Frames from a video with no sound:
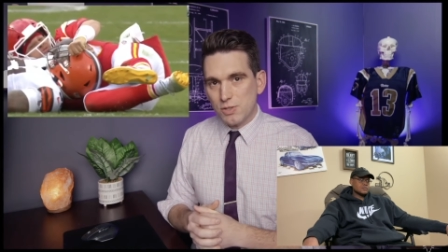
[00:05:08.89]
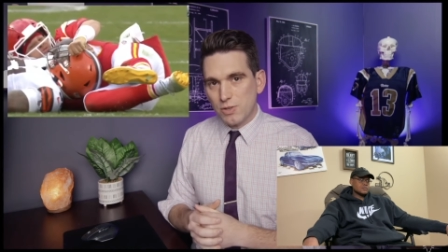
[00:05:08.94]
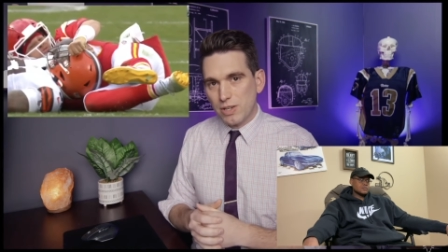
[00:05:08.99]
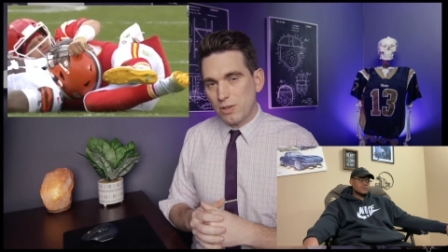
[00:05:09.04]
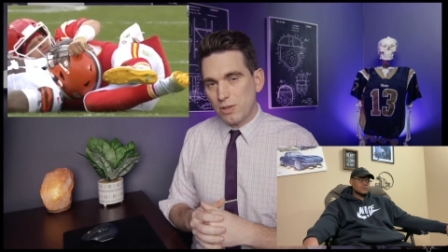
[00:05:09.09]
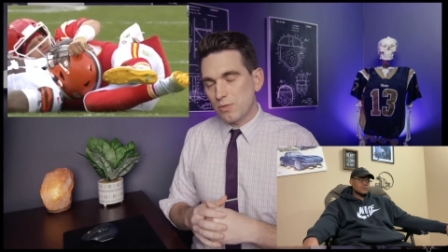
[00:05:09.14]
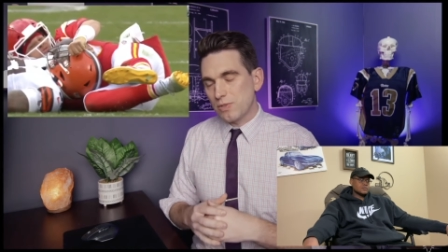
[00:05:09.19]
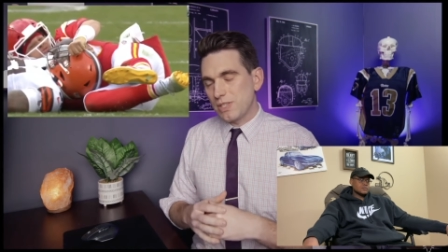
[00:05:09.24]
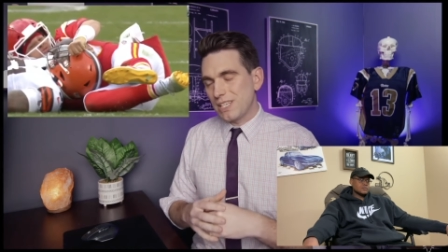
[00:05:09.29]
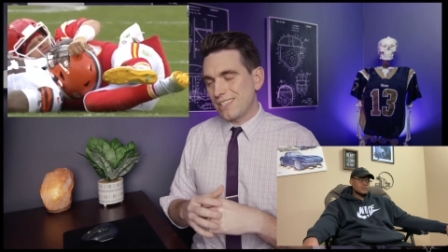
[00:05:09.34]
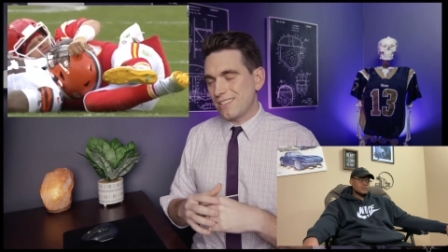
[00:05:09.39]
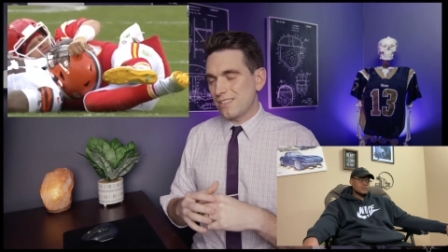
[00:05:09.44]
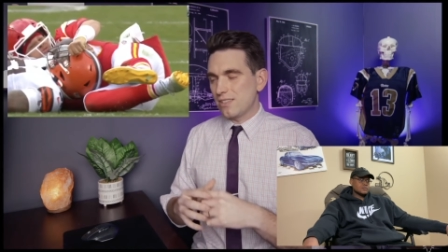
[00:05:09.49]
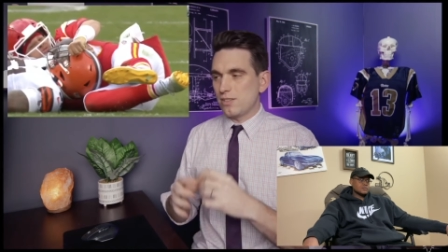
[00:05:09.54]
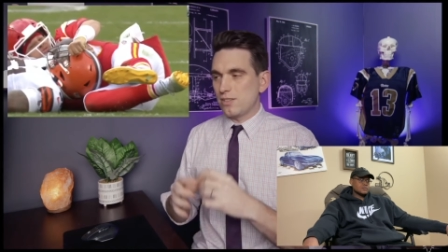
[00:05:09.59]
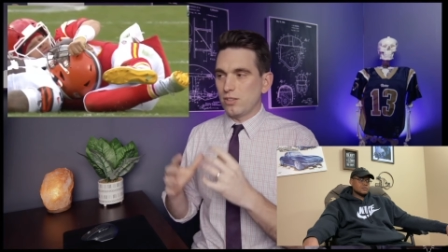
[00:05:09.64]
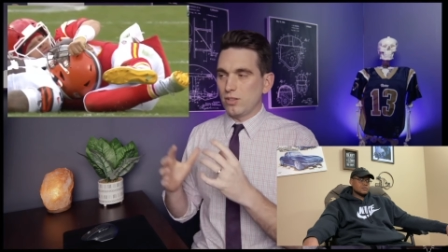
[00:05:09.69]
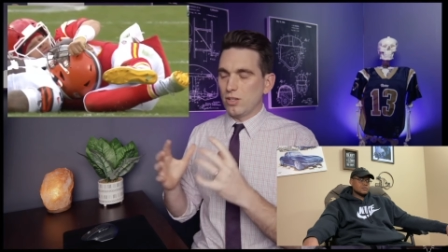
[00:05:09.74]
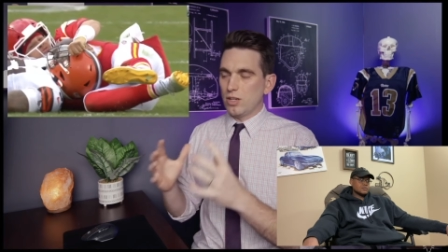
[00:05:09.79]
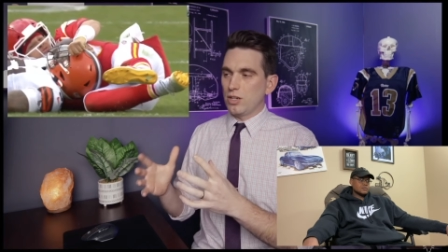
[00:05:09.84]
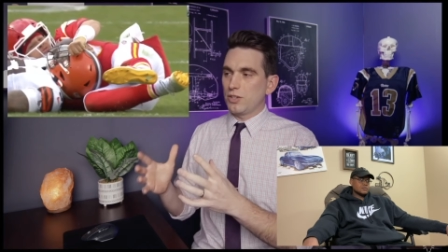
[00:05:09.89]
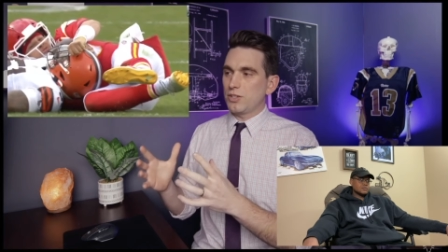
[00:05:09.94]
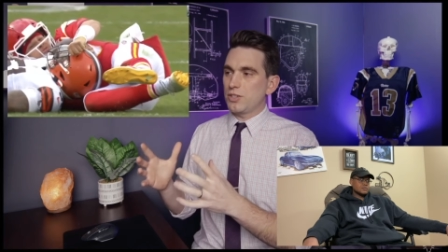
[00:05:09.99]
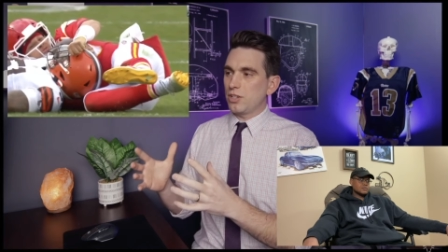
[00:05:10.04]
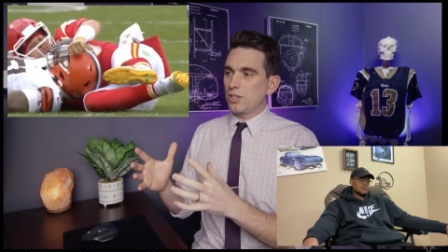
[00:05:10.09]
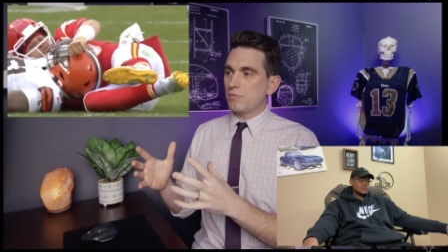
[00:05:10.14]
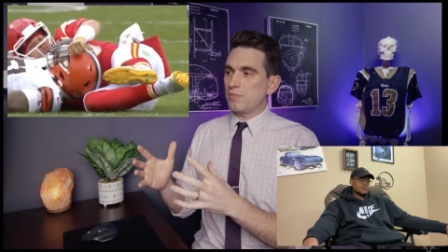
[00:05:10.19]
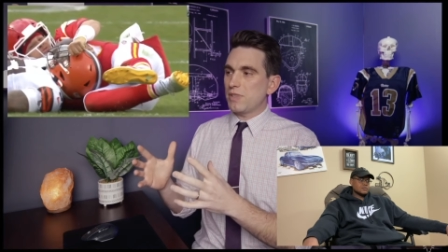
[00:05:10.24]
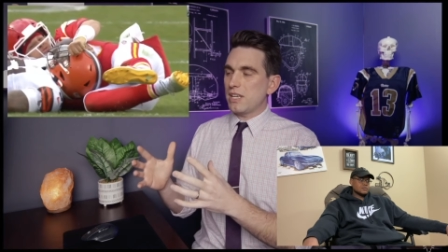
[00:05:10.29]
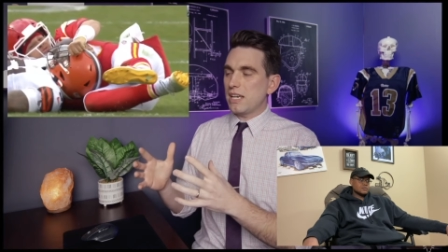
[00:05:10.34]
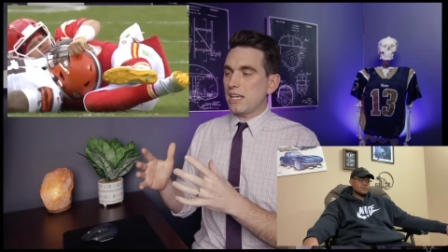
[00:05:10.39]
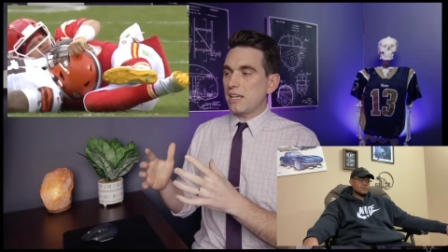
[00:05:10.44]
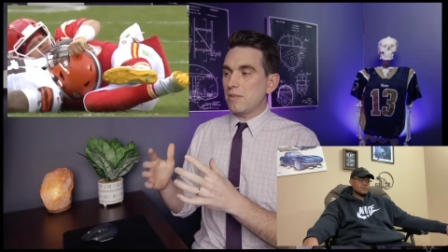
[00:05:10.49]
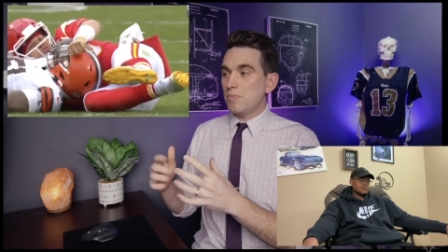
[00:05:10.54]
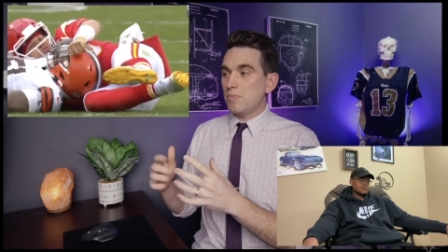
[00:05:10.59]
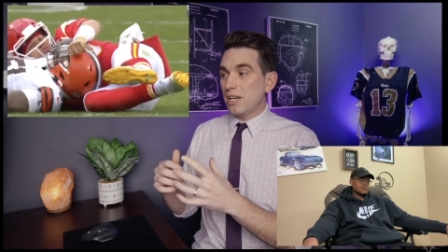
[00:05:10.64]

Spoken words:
So I don't think this is a long-term thing.